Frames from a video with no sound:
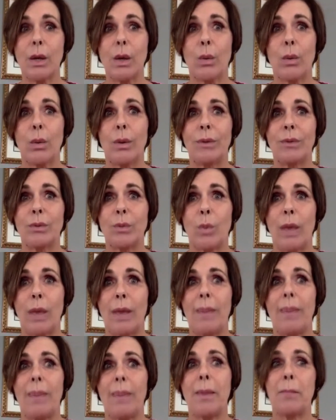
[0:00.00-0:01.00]
was
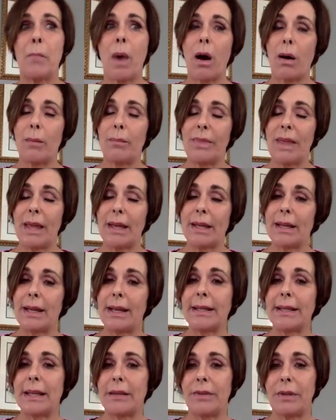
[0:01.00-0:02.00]
when the mom that had
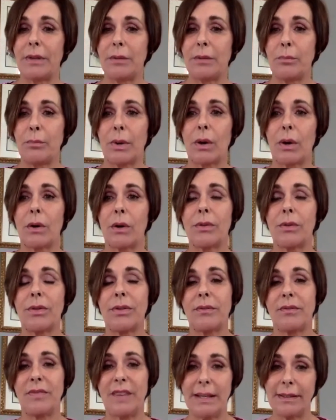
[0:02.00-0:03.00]
given birth
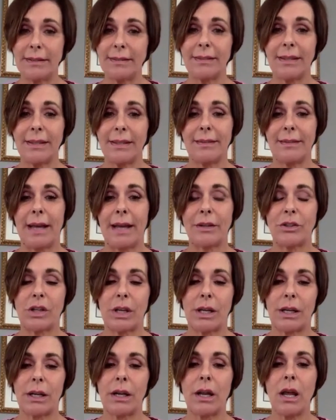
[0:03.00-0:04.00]
via
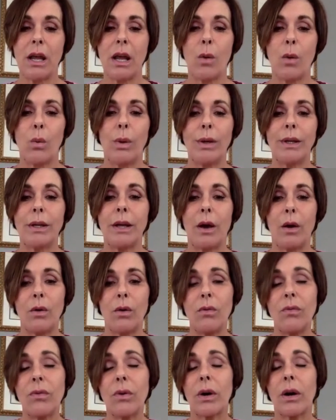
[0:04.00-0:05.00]
C-section would
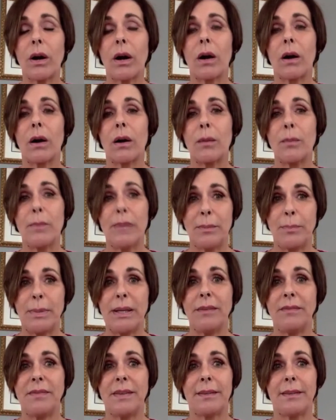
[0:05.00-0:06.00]
go for her
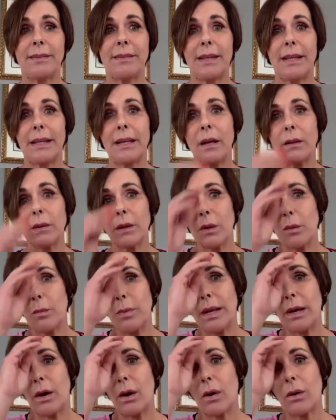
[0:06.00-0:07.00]
PP visit a little
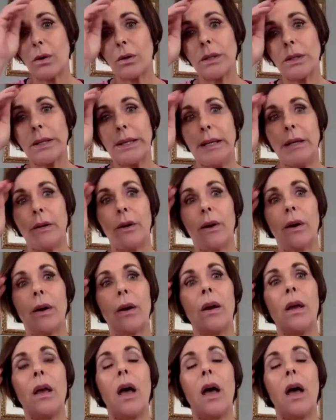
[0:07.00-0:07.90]
bit earlier